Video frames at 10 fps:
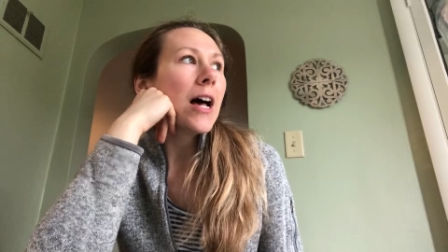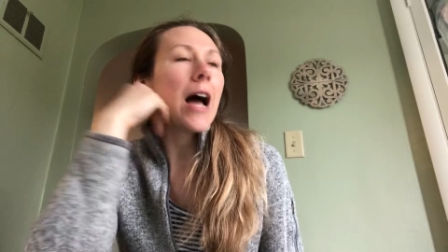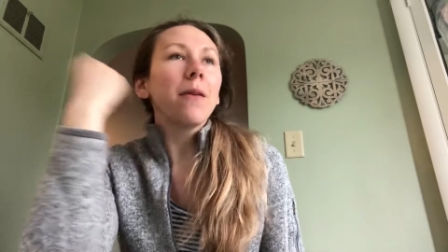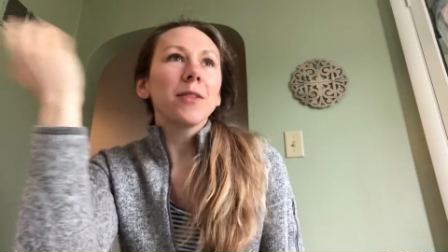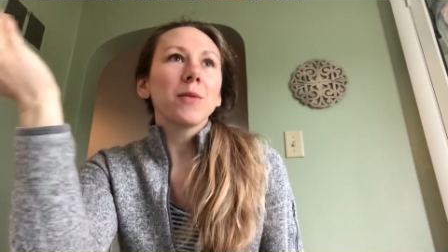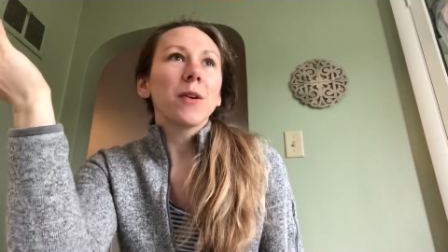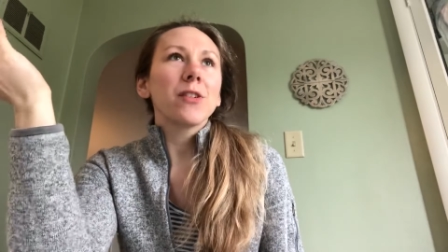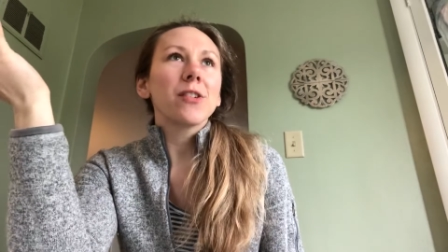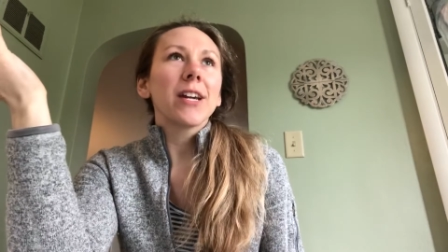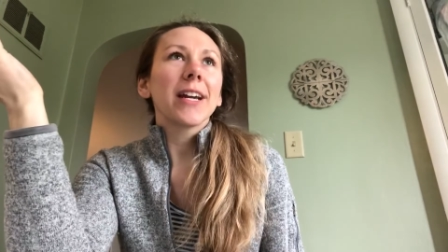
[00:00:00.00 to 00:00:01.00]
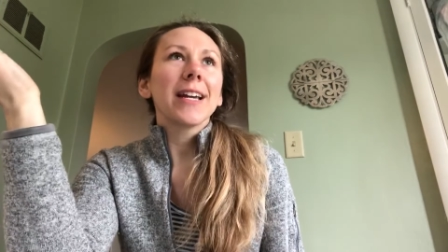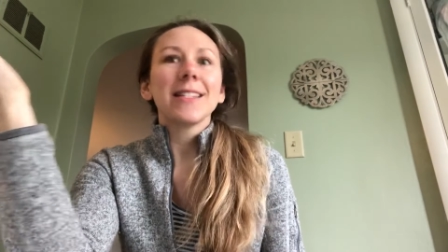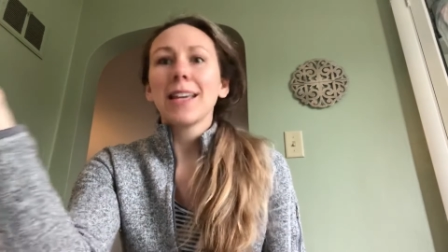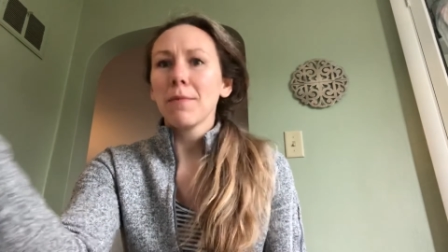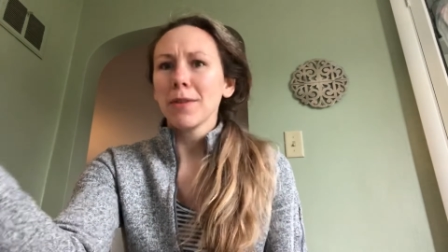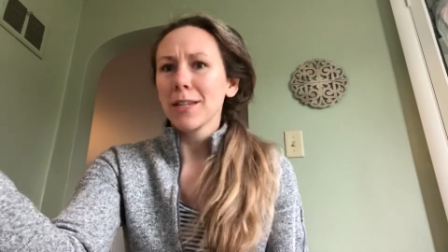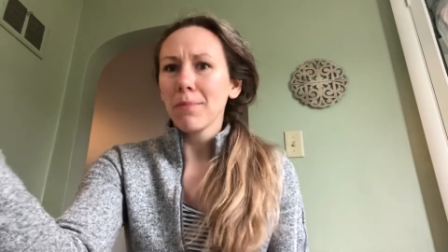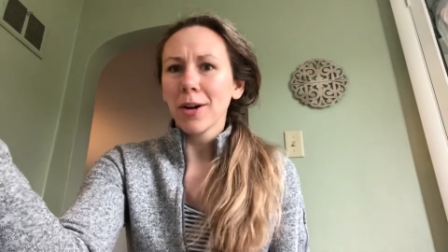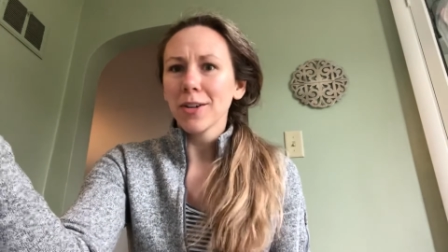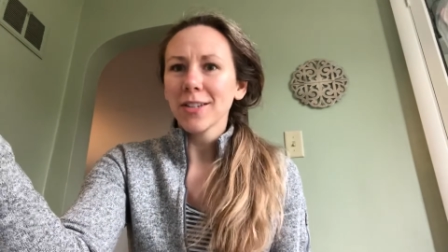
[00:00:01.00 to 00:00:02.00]
I was wondering, is gibbous a
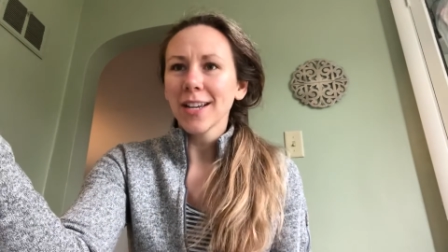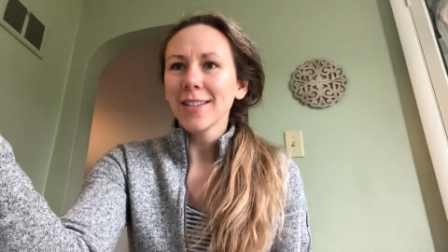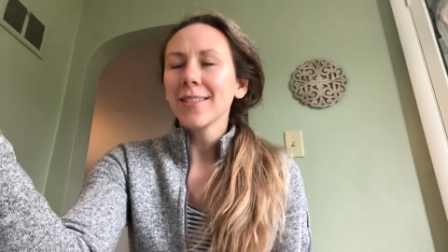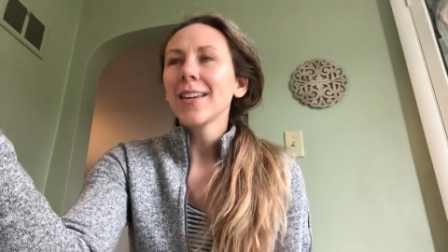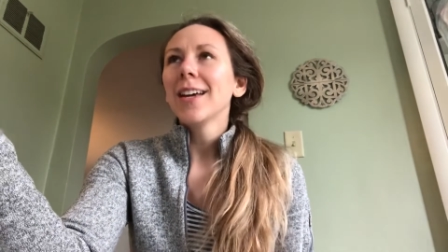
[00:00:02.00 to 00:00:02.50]
person?